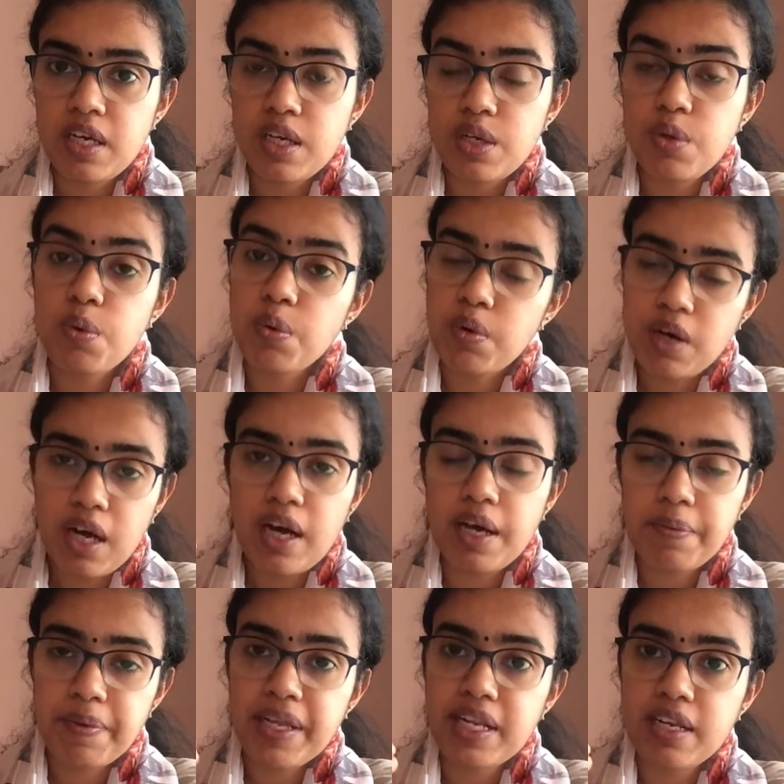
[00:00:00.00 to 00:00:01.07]
No,
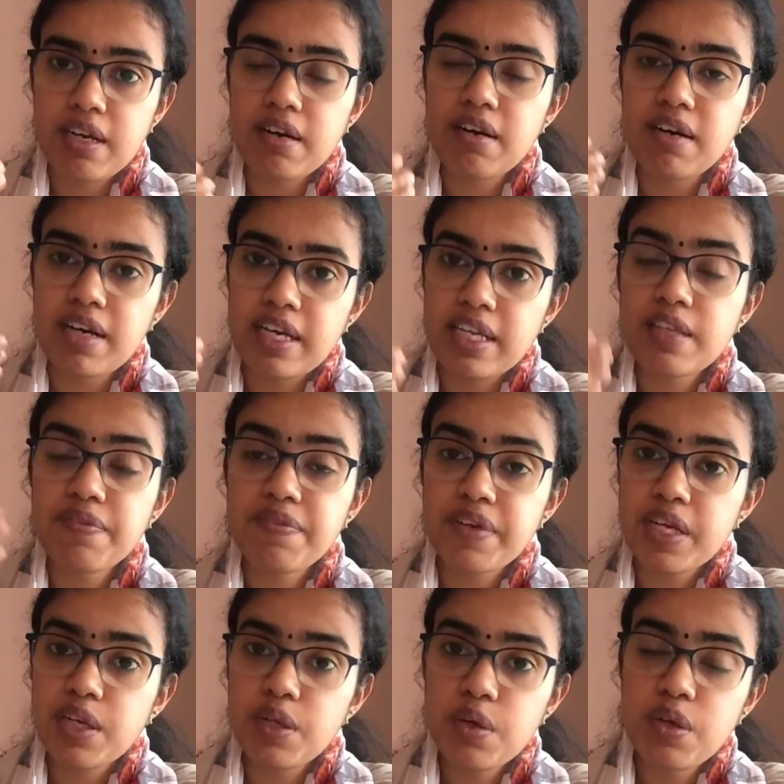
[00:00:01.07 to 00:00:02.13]
I mean in the
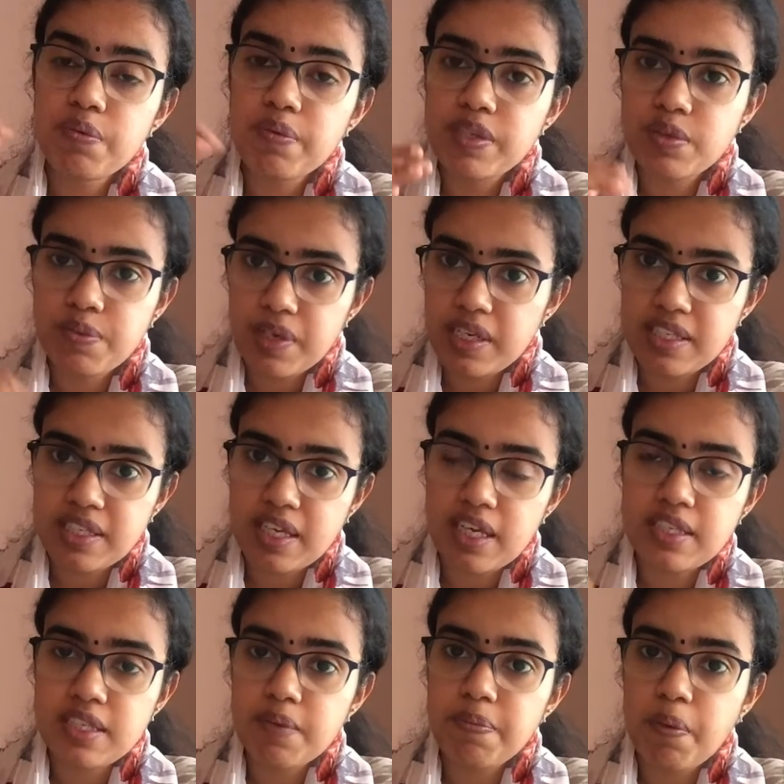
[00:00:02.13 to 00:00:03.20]
video which we
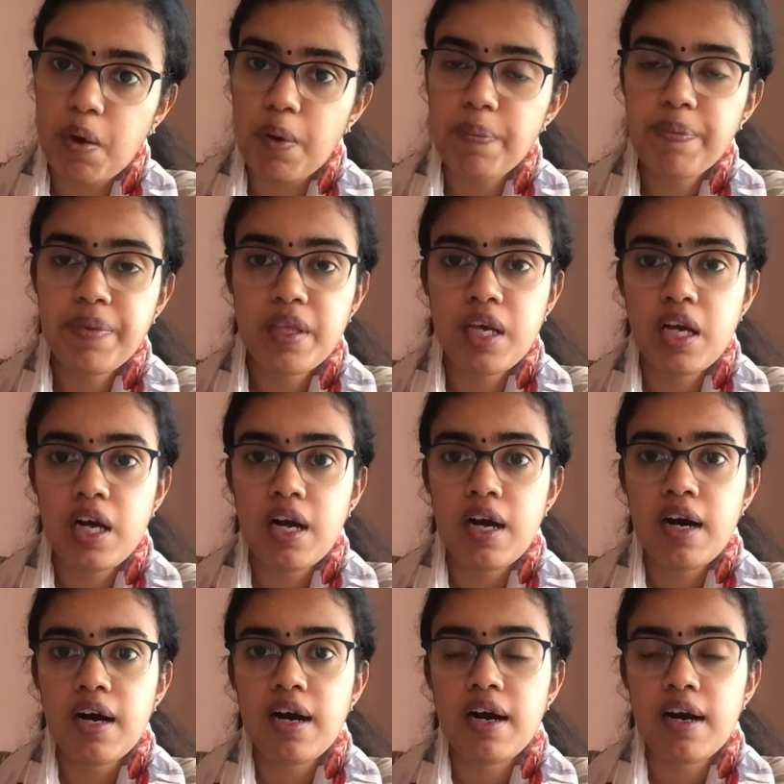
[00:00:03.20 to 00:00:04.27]
discussed the poem
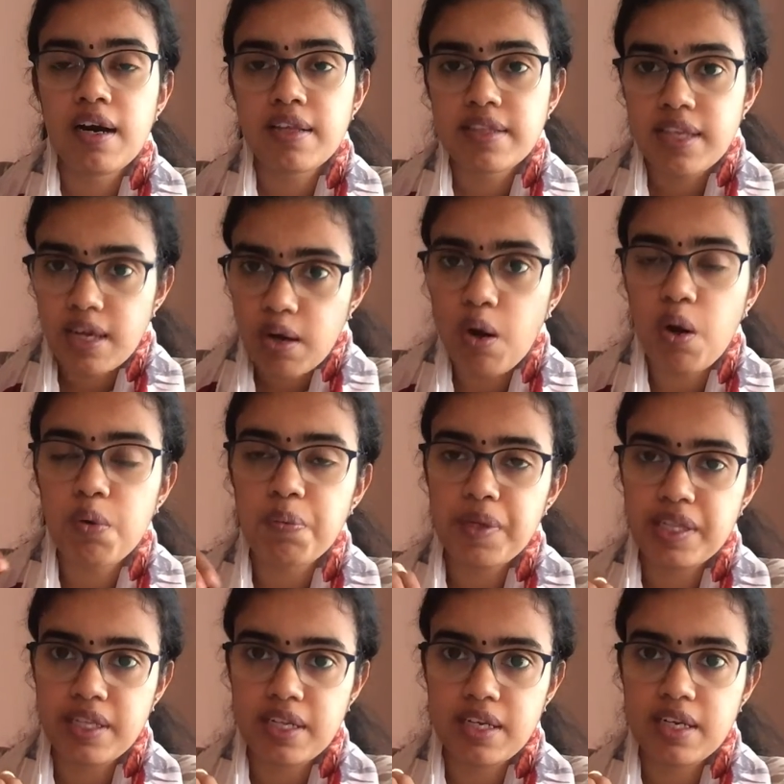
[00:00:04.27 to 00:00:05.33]
The Cold
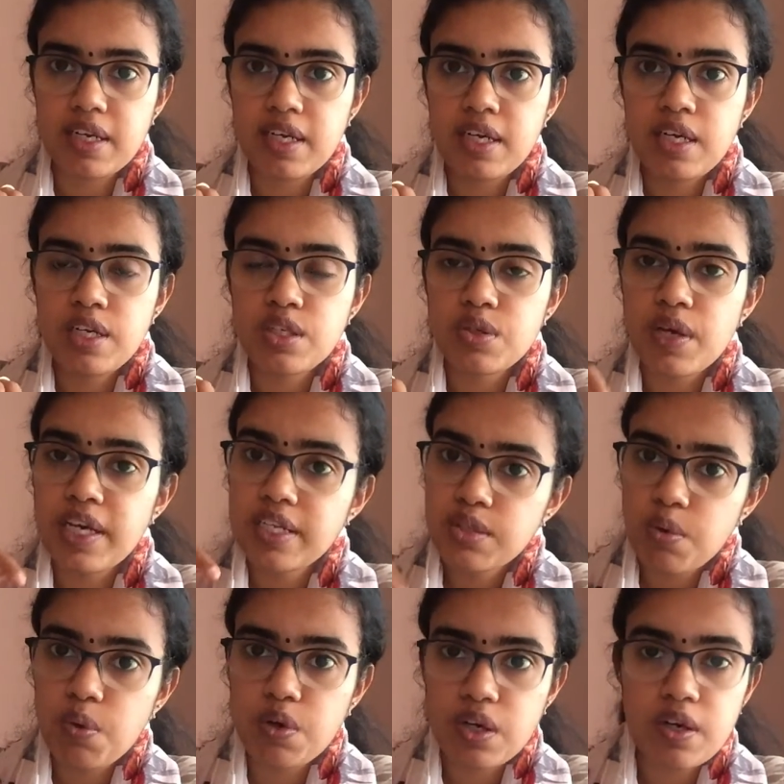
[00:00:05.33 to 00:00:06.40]
Within. So I
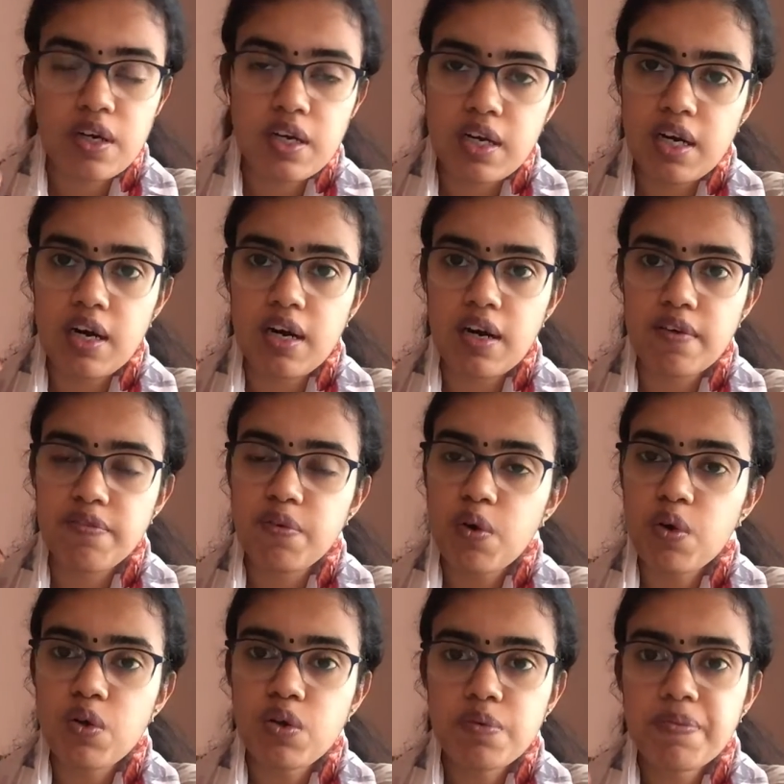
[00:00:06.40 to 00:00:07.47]
told
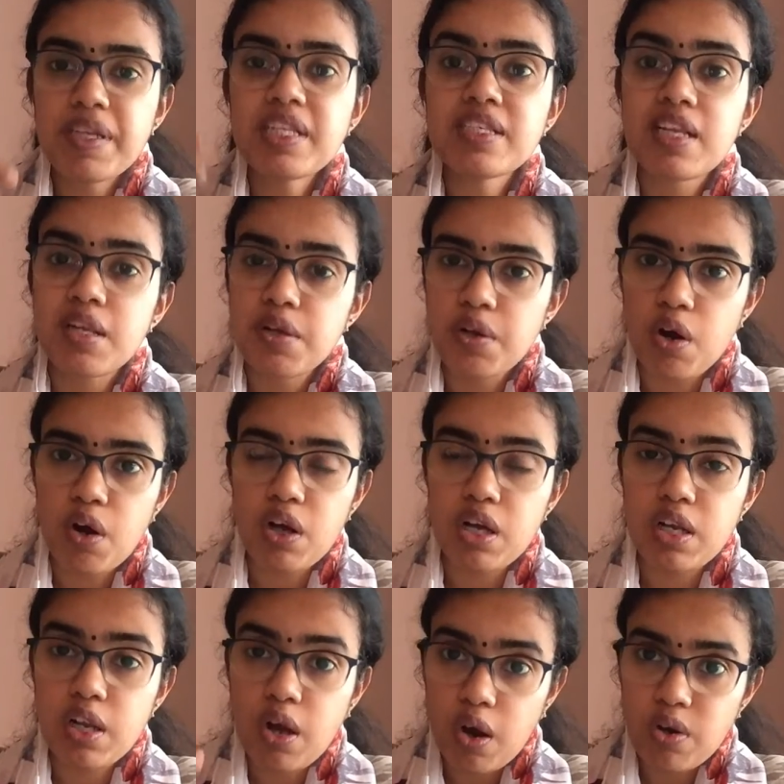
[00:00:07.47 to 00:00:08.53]
forlorn means
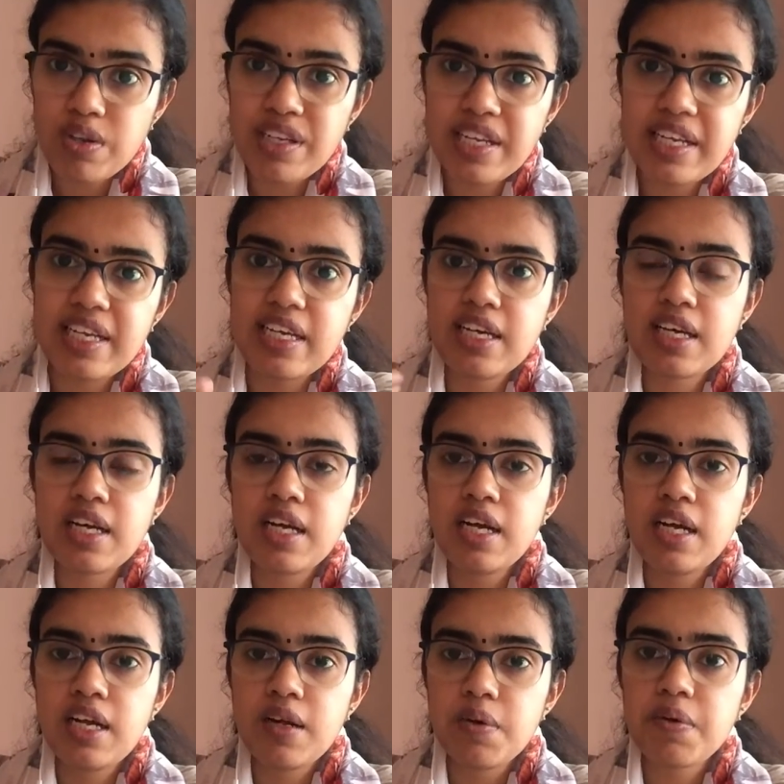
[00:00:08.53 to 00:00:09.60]
lonely.
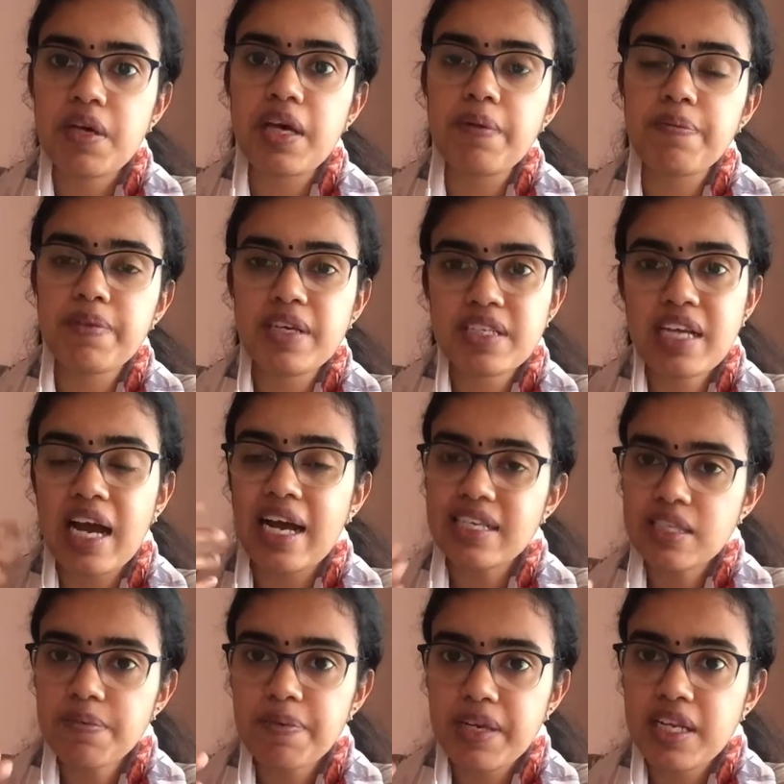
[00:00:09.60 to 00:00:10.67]
Okay, it has
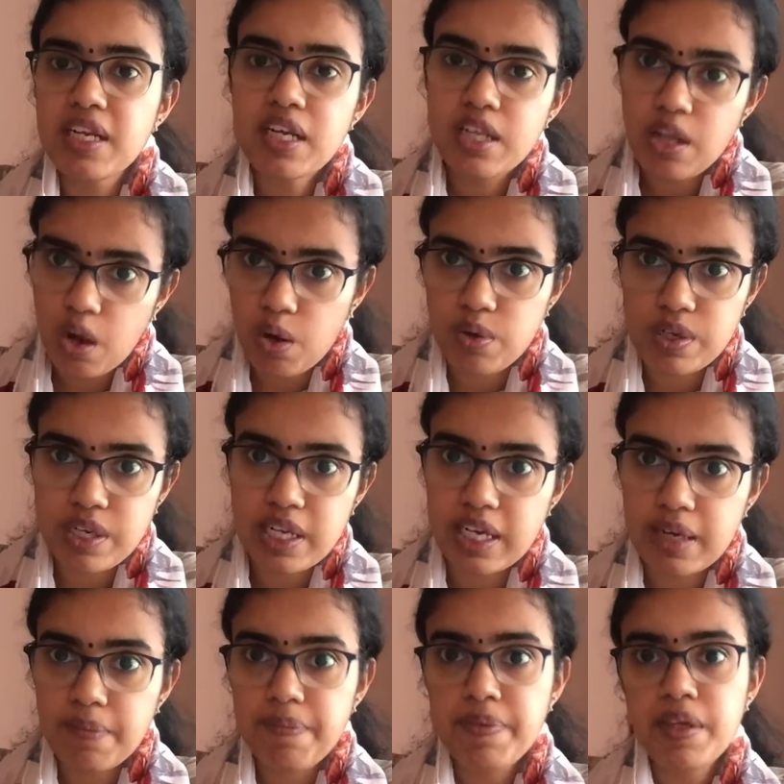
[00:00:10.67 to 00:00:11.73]
a meaning
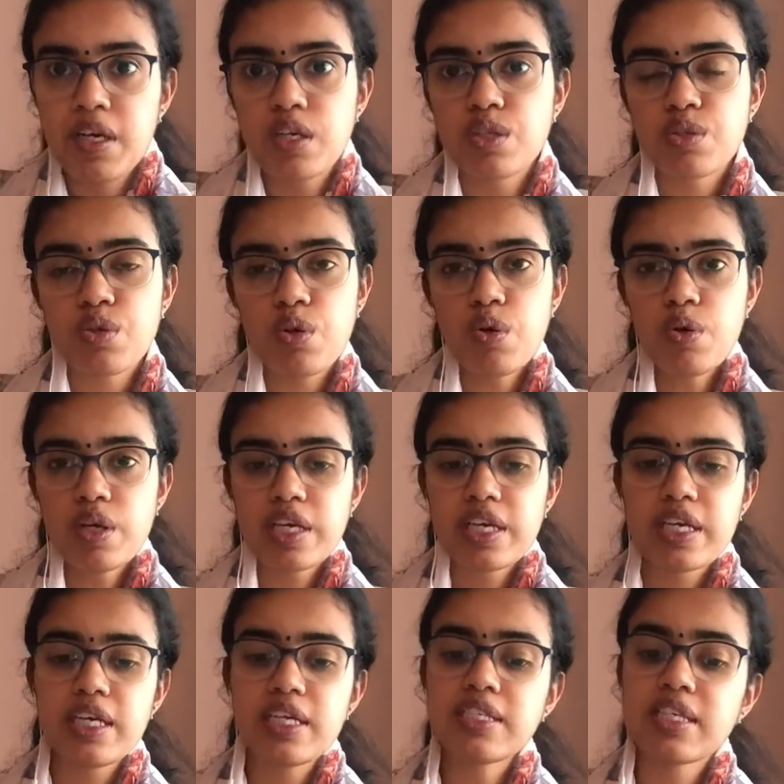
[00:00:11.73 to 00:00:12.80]
lonely. So
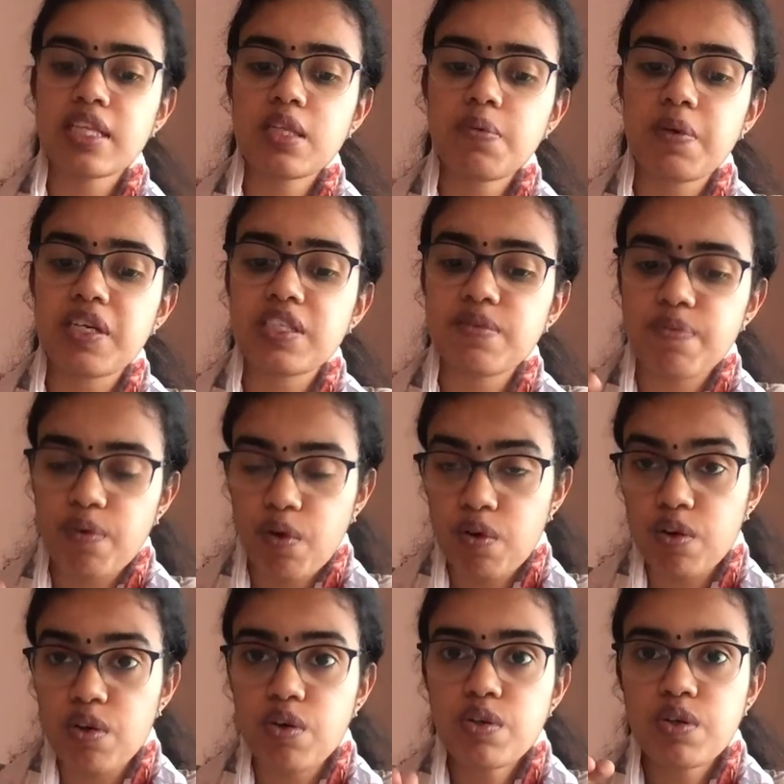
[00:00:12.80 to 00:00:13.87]
here see the words
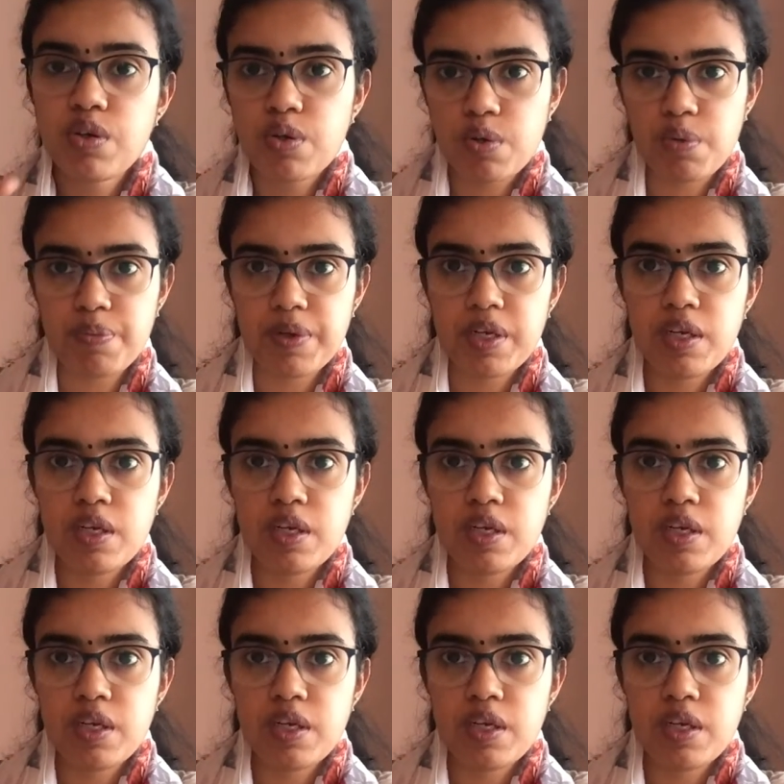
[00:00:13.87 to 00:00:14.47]
forlorn group.